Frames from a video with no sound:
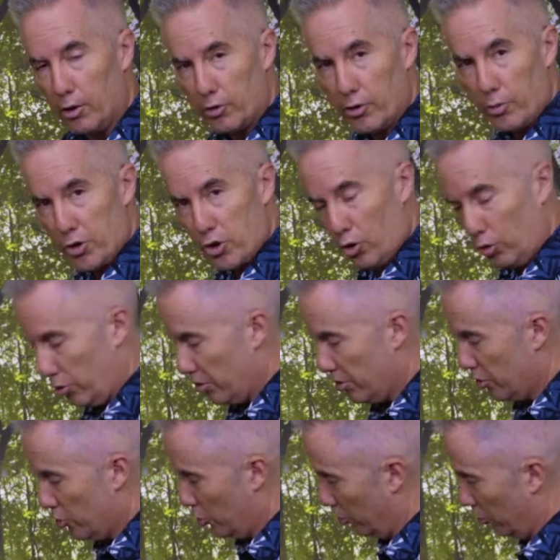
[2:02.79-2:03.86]
to his shoulders.
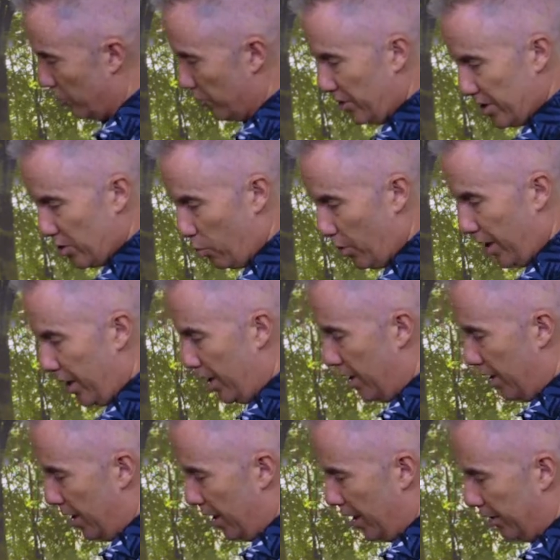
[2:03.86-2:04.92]
Shoulders are this way,
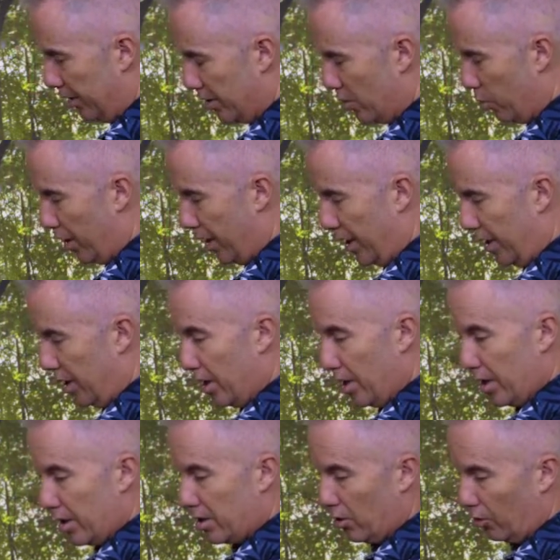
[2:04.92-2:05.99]
head this way.
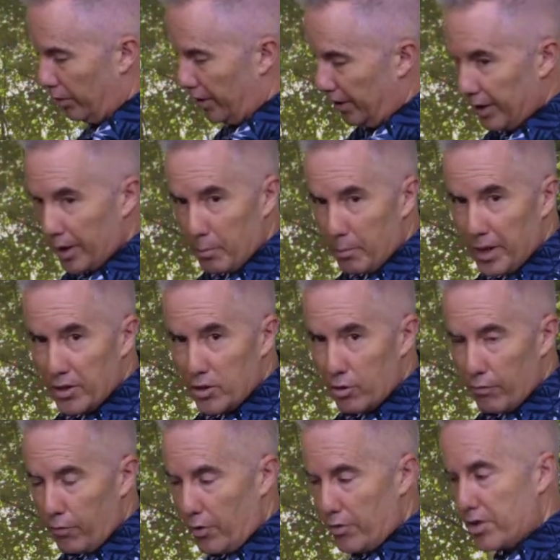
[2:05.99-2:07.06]
Don't let him bend too
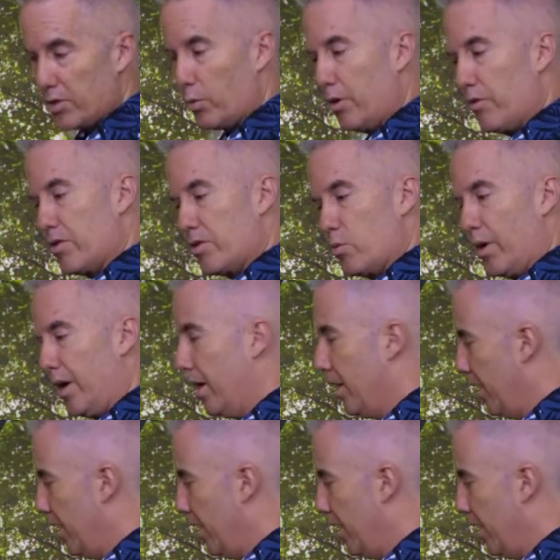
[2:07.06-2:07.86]
far this way or this way,